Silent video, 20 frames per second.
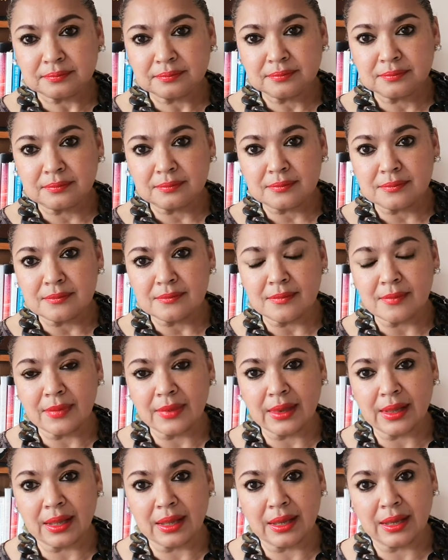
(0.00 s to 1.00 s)

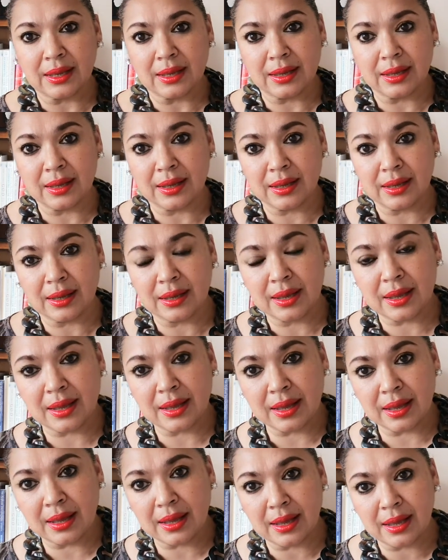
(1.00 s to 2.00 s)

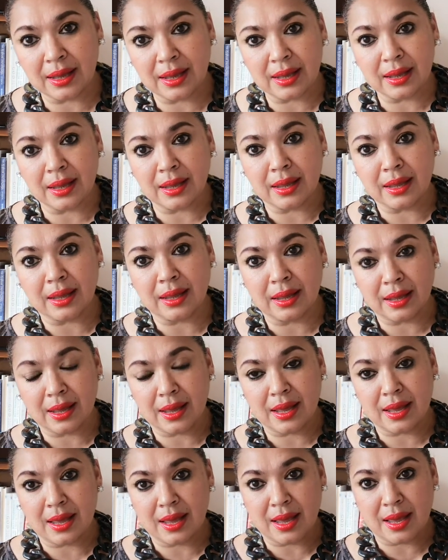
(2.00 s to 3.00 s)

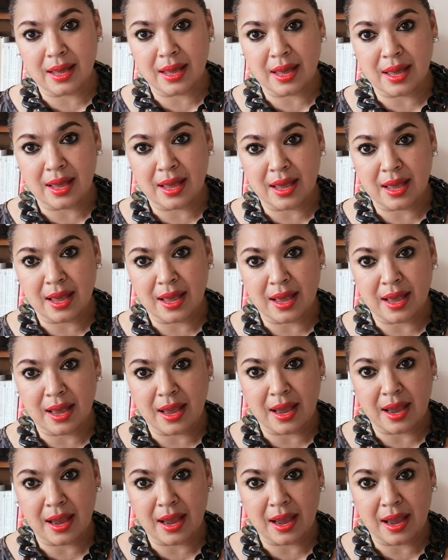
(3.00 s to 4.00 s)

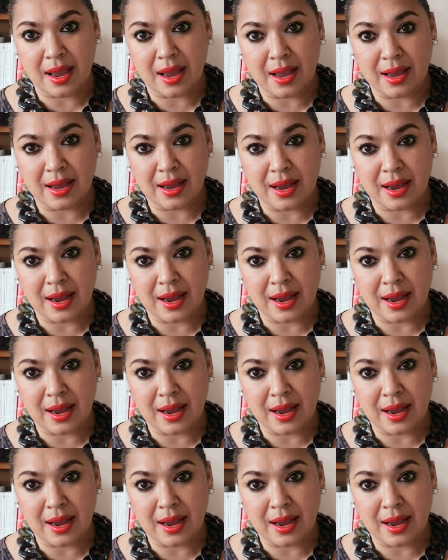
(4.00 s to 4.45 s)
No one is speaking in this clip.